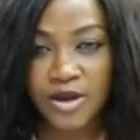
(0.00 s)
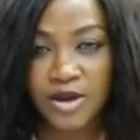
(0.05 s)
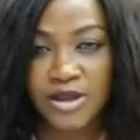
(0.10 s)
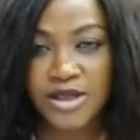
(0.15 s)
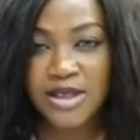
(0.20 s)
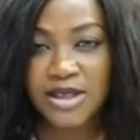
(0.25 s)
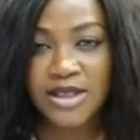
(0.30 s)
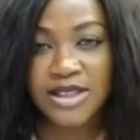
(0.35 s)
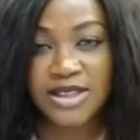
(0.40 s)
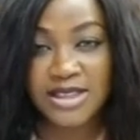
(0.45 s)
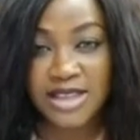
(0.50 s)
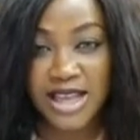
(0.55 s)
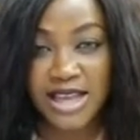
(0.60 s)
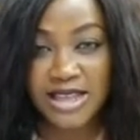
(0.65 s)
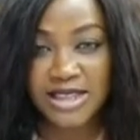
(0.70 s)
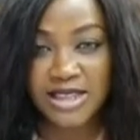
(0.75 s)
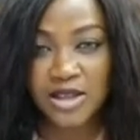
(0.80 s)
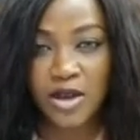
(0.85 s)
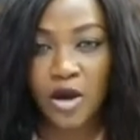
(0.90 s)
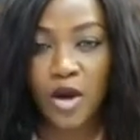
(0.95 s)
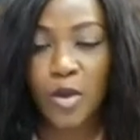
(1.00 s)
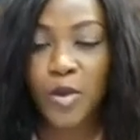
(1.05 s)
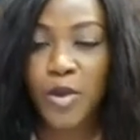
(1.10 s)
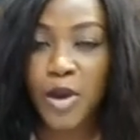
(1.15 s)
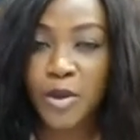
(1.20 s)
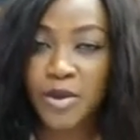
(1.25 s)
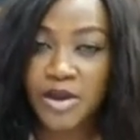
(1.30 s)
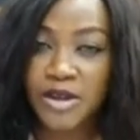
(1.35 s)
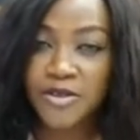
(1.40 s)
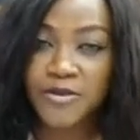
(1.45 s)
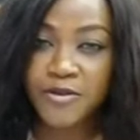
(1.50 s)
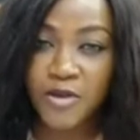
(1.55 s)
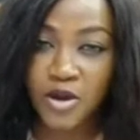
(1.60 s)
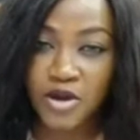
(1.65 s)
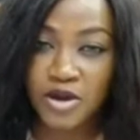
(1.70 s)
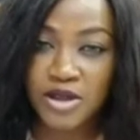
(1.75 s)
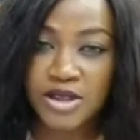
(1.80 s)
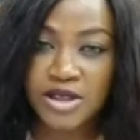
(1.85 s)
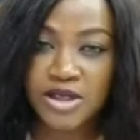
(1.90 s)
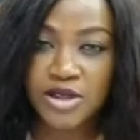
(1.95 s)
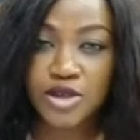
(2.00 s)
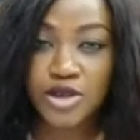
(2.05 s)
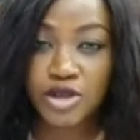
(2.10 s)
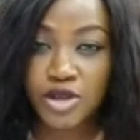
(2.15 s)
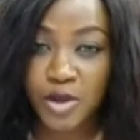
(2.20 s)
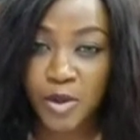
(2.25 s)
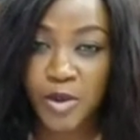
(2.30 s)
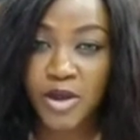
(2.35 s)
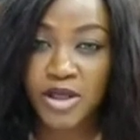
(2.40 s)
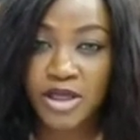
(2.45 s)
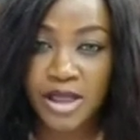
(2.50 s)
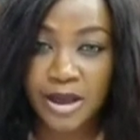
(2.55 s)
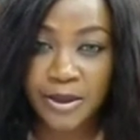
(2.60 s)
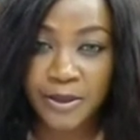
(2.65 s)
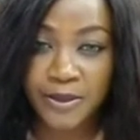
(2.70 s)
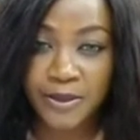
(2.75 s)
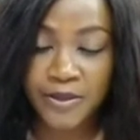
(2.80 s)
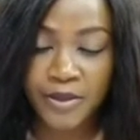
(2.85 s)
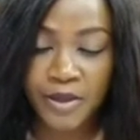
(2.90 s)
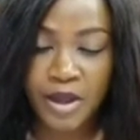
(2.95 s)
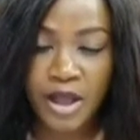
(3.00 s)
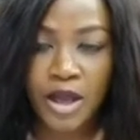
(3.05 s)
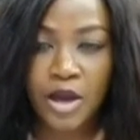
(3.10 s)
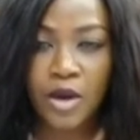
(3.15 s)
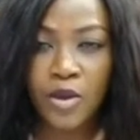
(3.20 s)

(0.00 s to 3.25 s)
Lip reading: on state or public funds to support them,